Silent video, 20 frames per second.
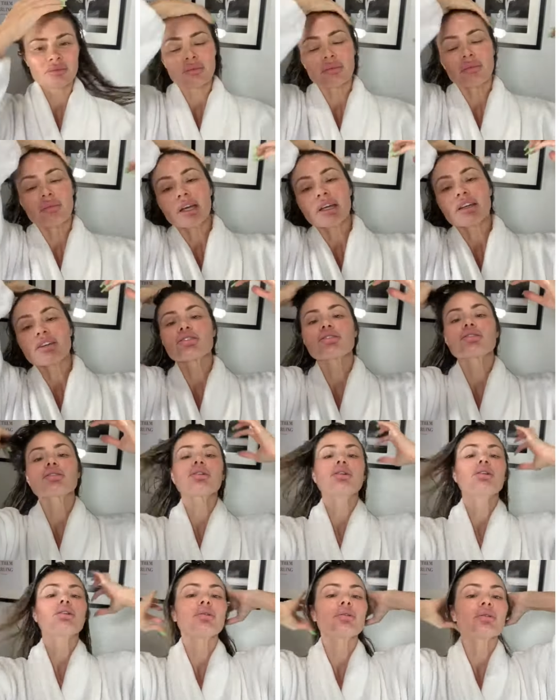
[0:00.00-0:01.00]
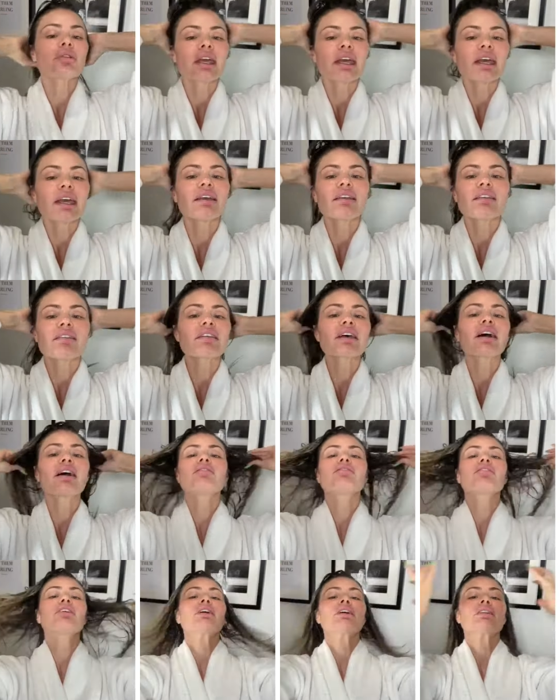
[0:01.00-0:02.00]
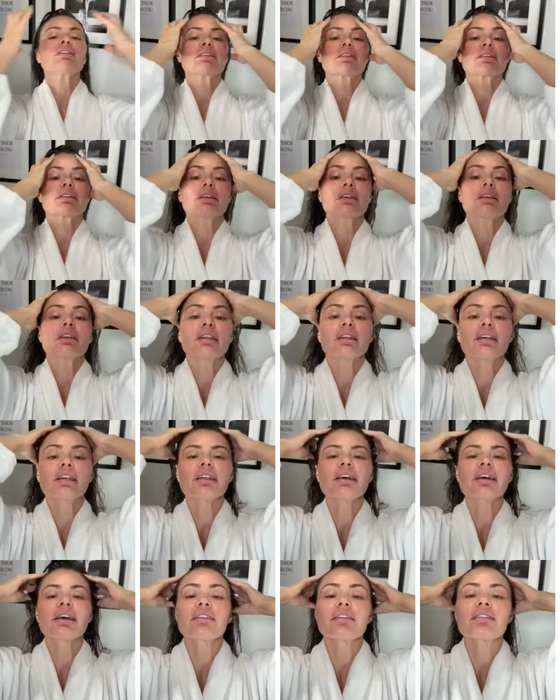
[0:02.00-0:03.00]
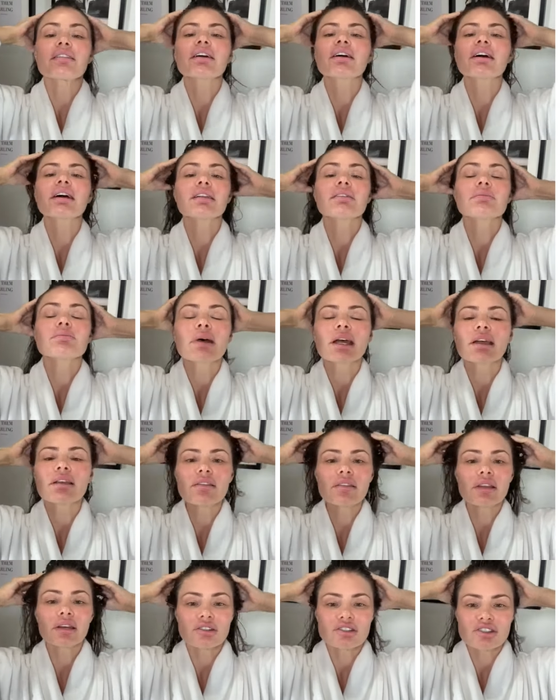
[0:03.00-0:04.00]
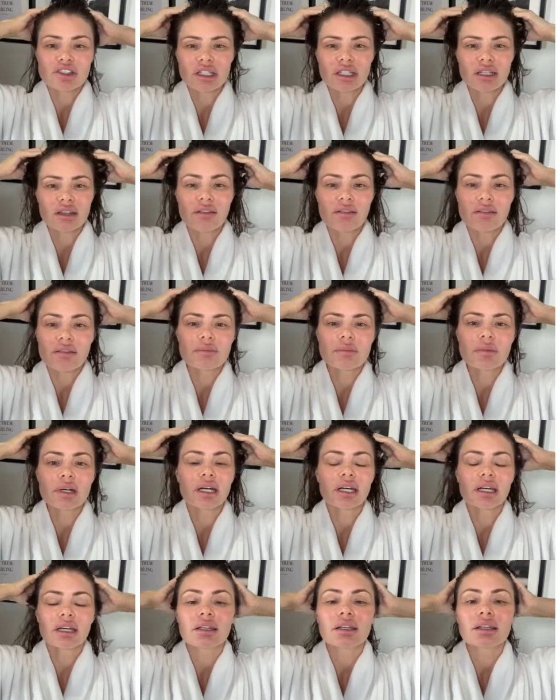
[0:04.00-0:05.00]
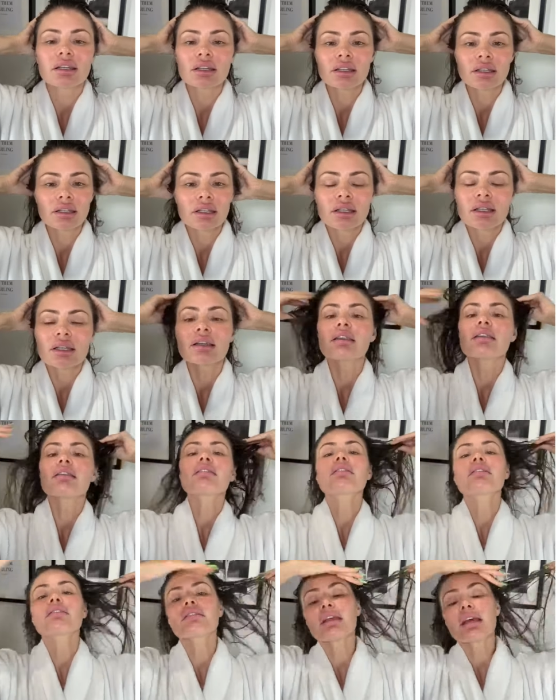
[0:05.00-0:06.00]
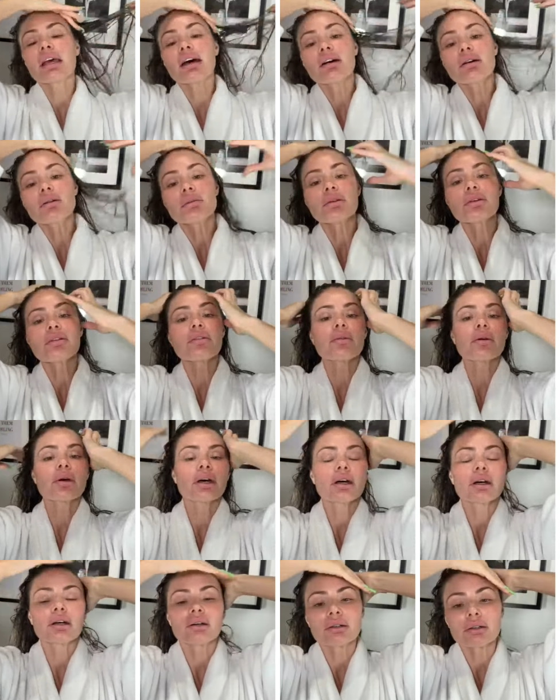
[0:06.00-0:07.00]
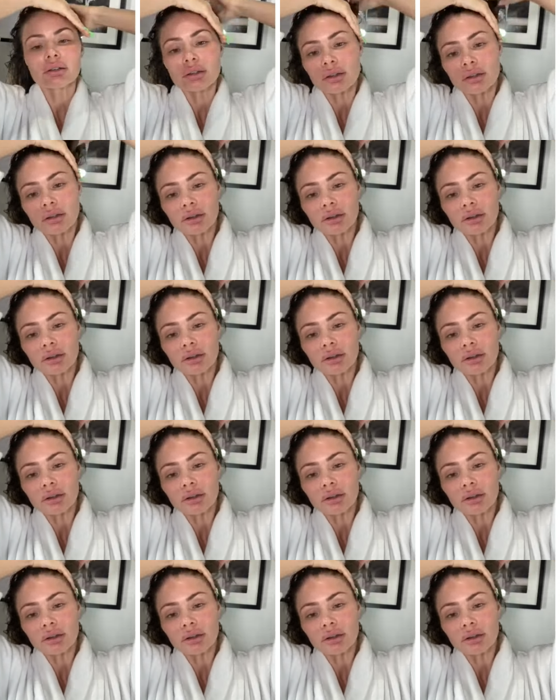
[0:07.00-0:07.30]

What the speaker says: Make sure all the hair's covered, and then I like to kind of massage it into my scalp as well.